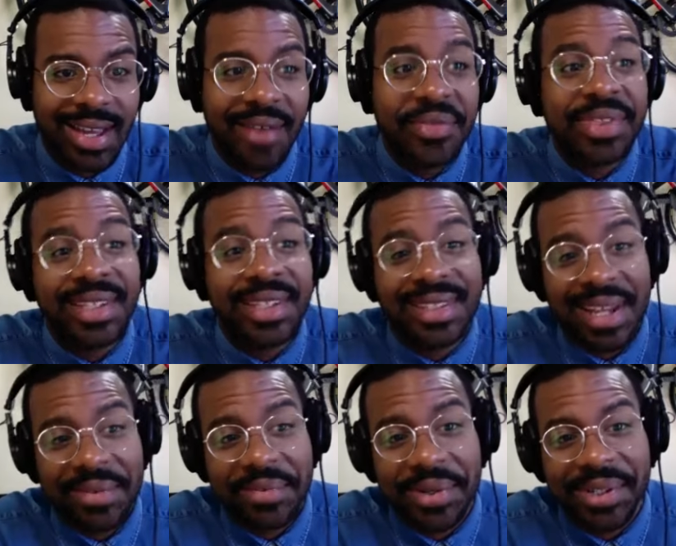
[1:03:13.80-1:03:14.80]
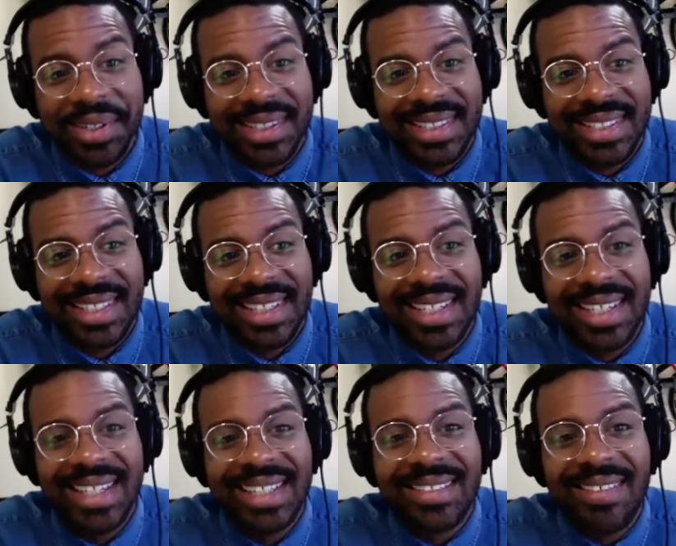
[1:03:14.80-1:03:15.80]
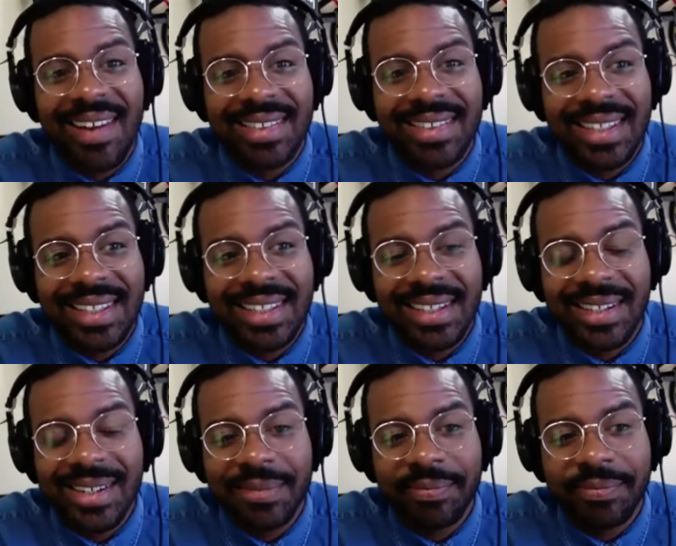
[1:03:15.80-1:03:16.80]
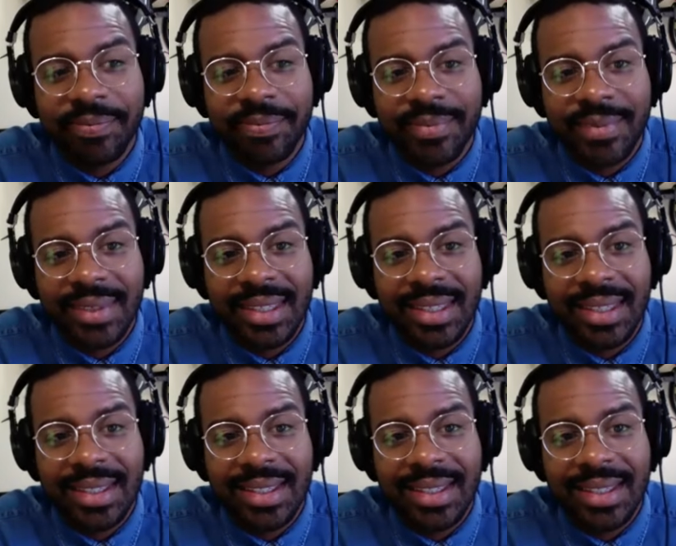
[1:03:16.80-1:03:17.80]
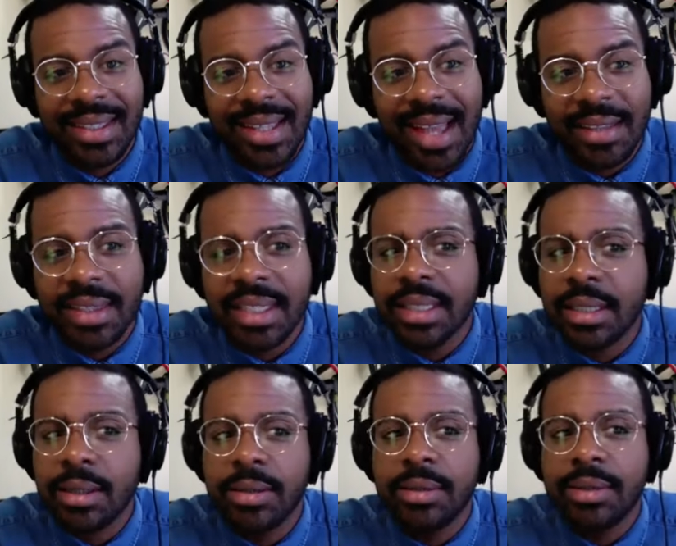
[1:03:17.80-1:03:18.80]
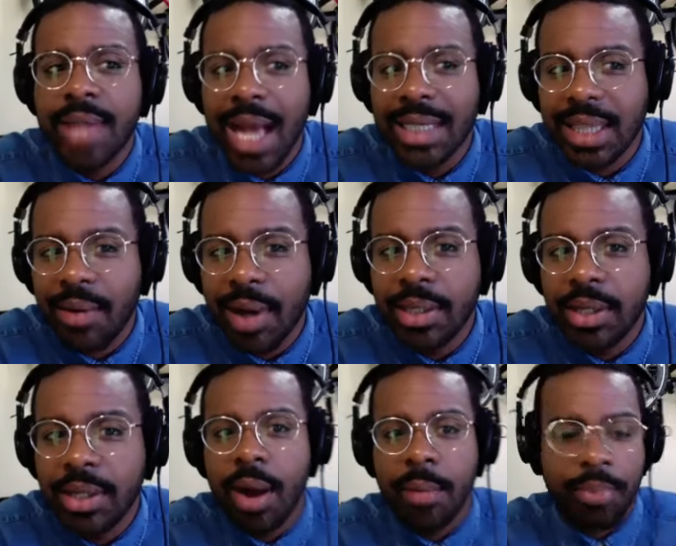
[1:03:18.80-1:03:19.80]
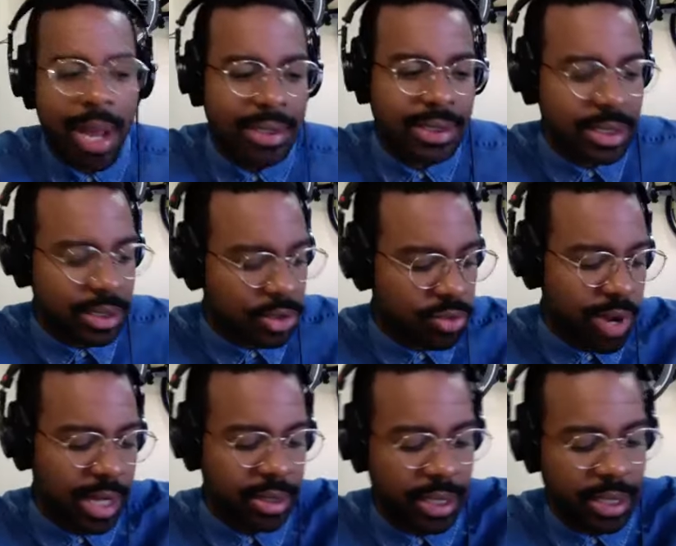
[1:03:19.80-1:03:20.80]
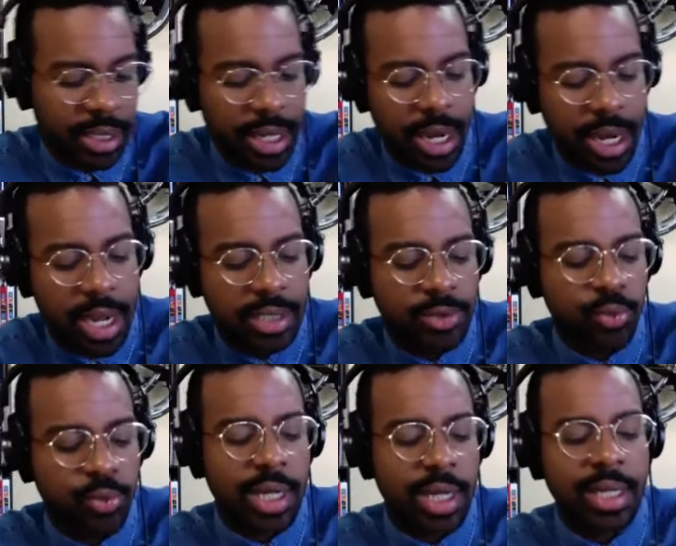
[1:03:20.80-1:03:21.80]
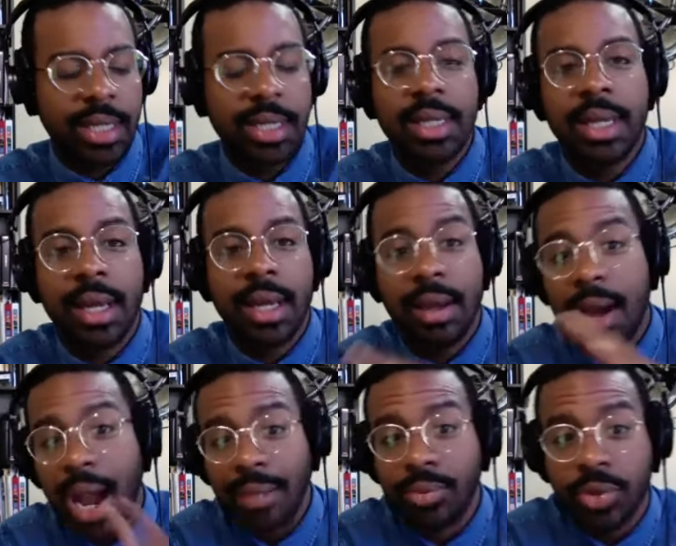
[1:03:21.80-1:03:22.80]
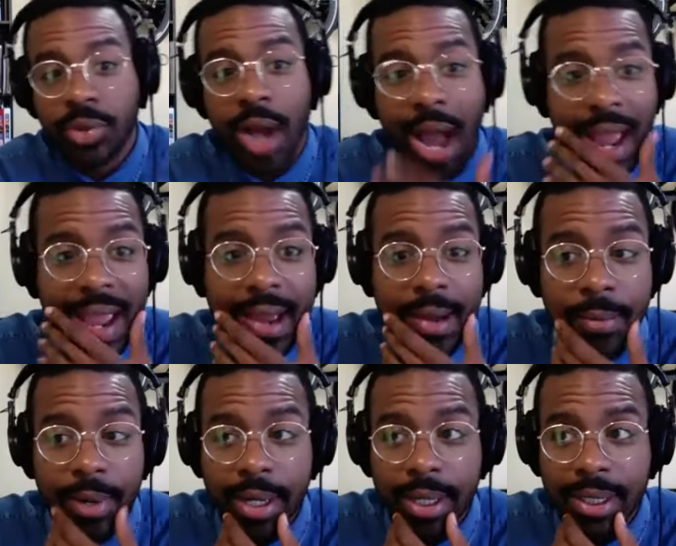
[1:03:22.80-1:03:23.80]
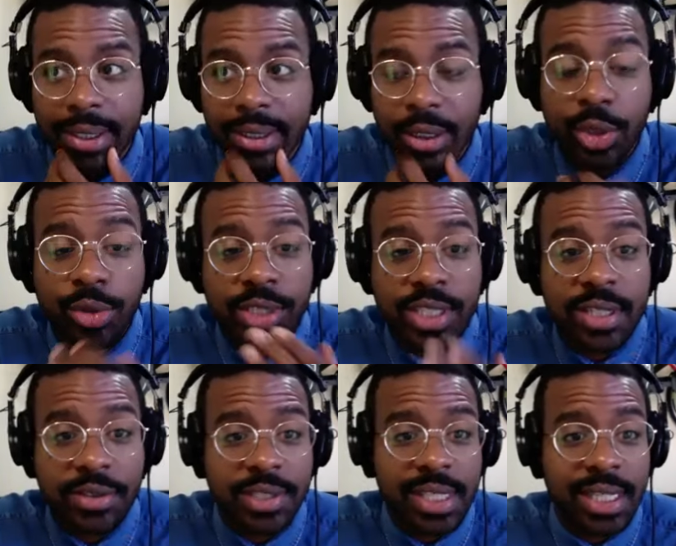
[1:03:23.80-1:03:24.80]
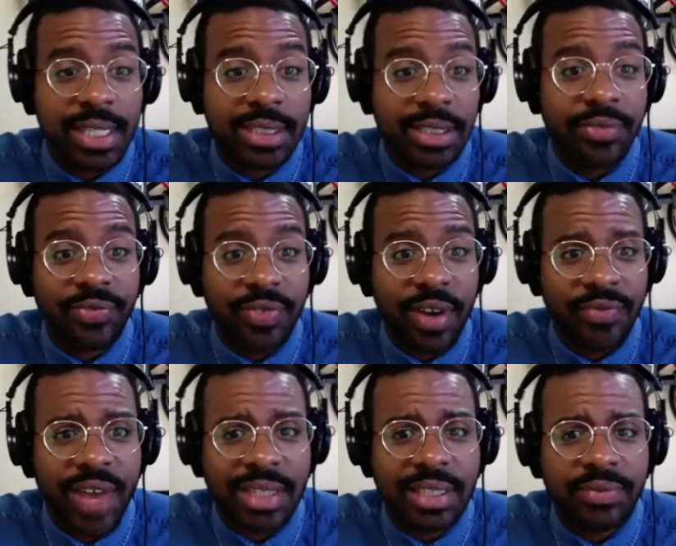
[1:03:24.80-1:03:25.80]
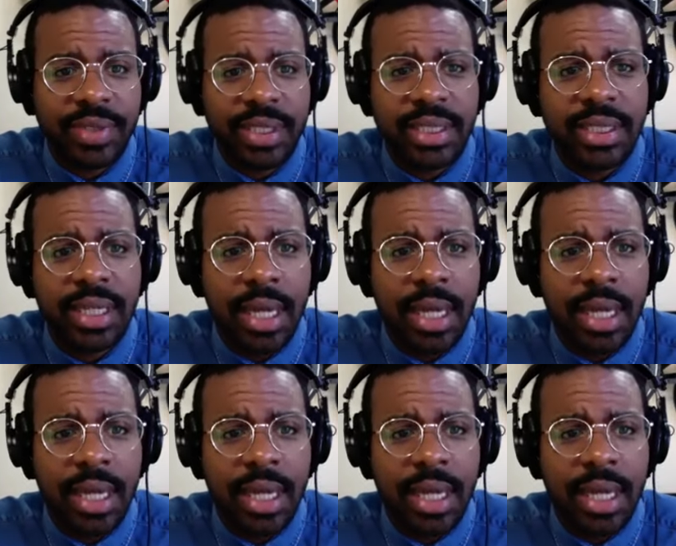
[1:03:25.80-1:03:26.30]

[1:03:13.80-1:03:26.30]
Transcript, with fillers: I would think that it works. So I think um I think that's how I know I'm practicing correctly is when I'm I am uh, using those things effectively.